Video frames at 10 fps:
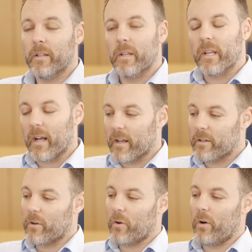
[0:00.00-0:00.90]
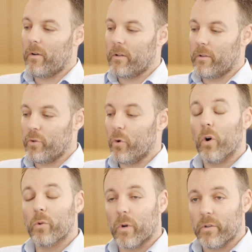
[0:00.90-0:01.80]
We can do
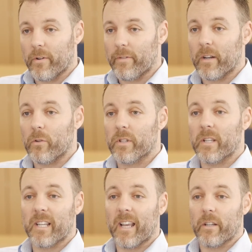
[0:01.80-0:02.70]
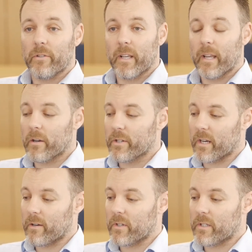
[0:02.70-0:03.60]
onward referrals to secondary care
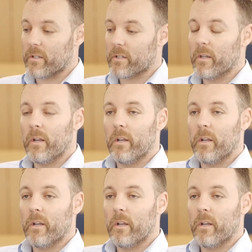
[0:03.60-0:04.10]
services,